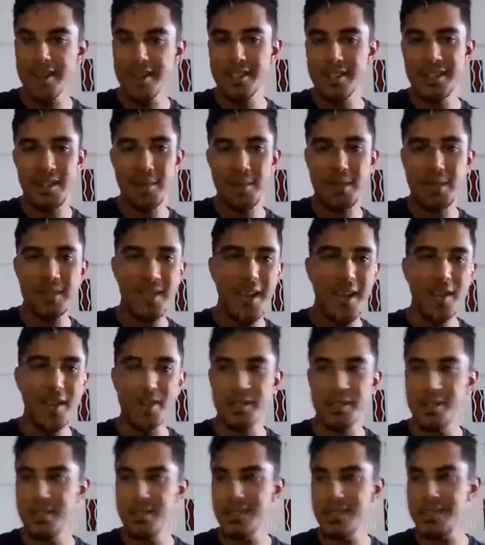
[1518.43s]
He's a
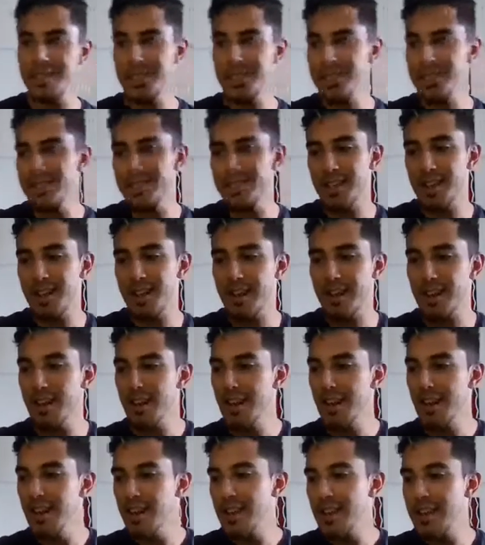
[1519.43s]
misogynist. He's
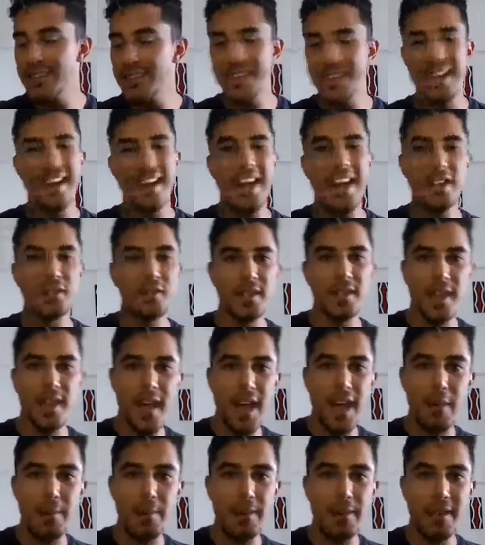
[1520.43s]
not actually
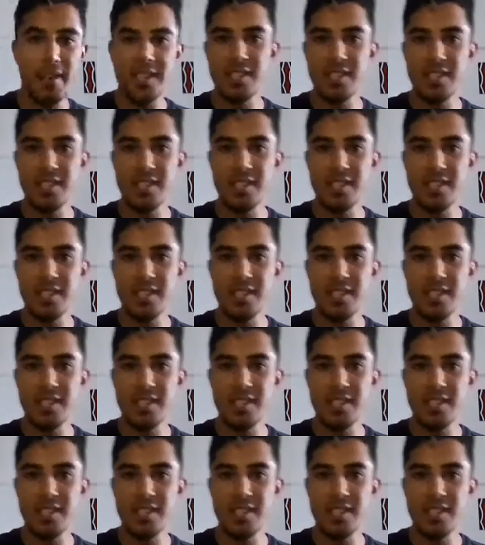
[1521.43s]
happy.